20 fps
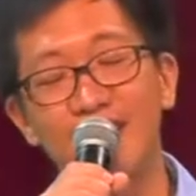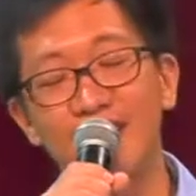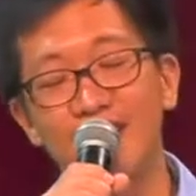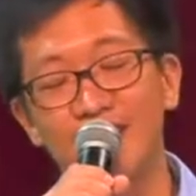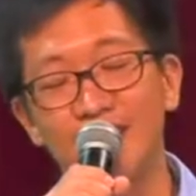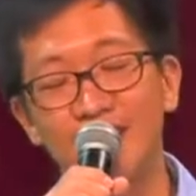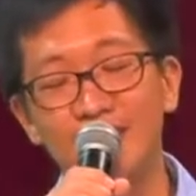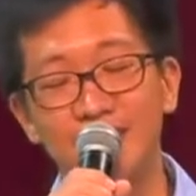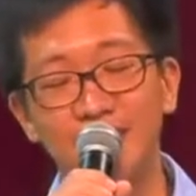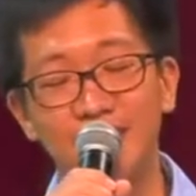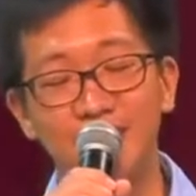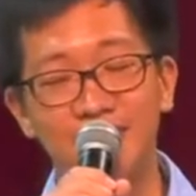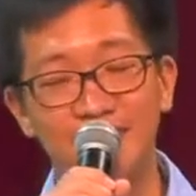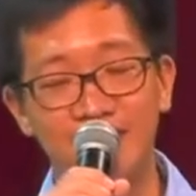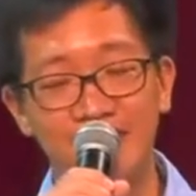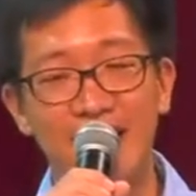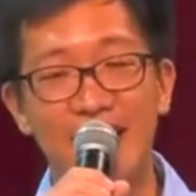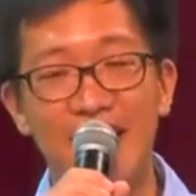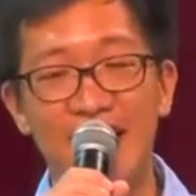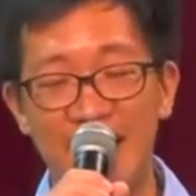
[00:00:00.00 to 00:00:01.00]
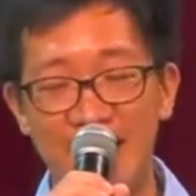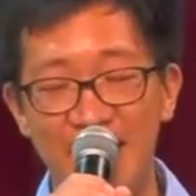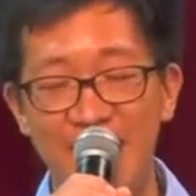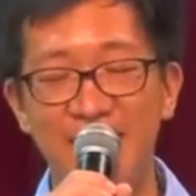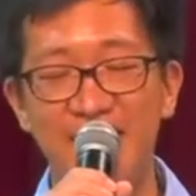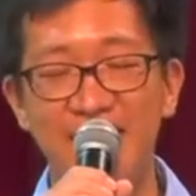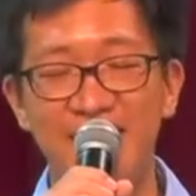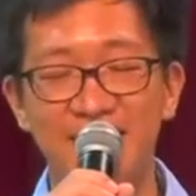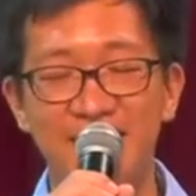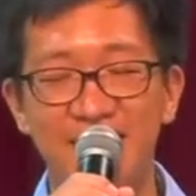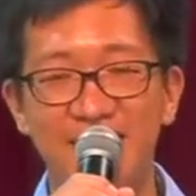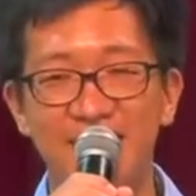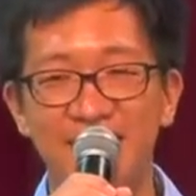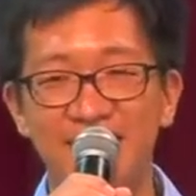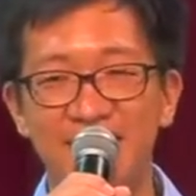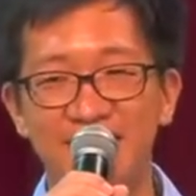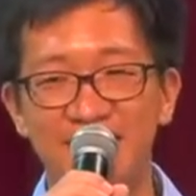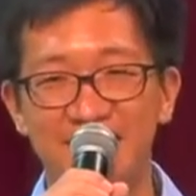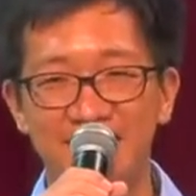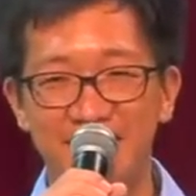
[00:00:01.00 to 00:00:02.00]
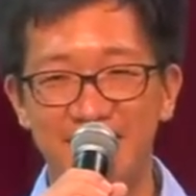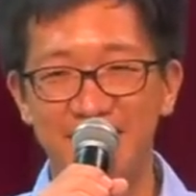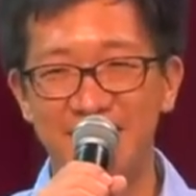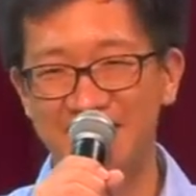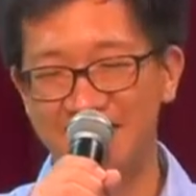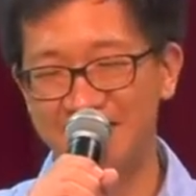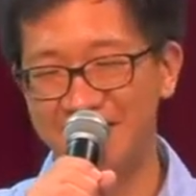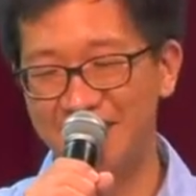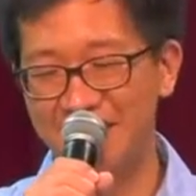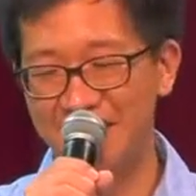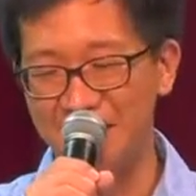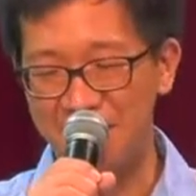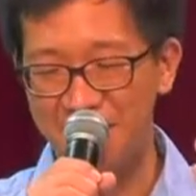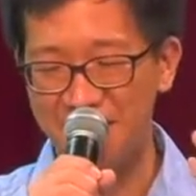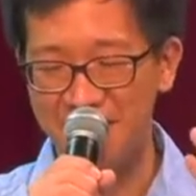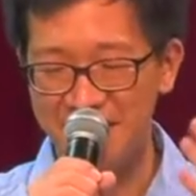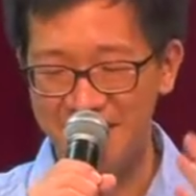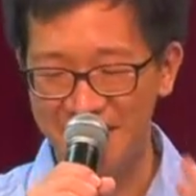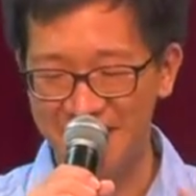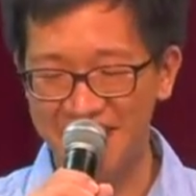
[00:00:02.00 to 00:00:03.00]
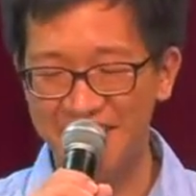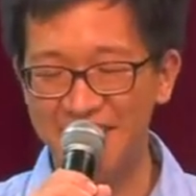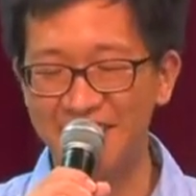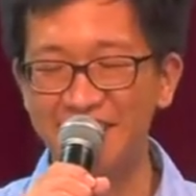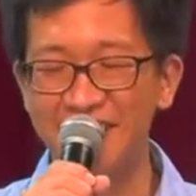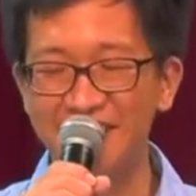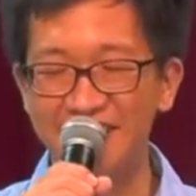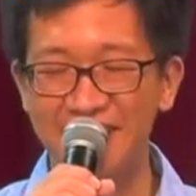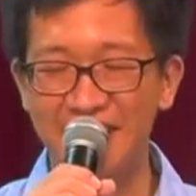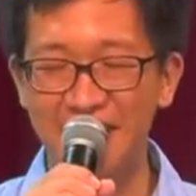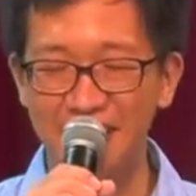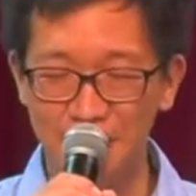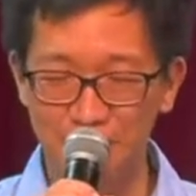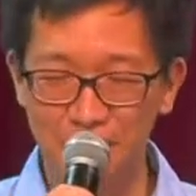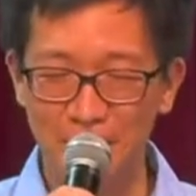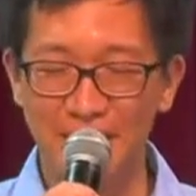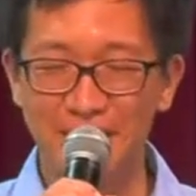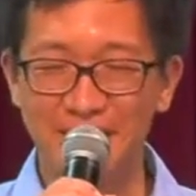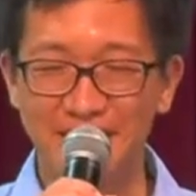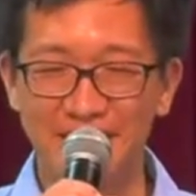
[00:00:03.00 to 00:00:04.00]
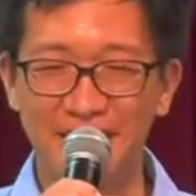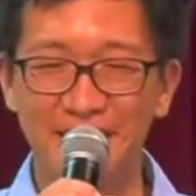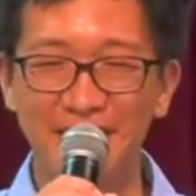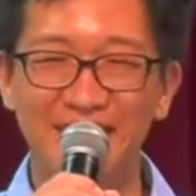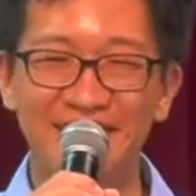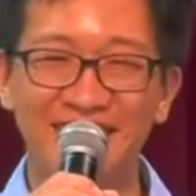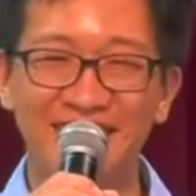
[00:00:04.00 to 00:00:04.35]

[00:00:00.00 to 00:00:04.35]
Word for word: Uh, and the physical does matter.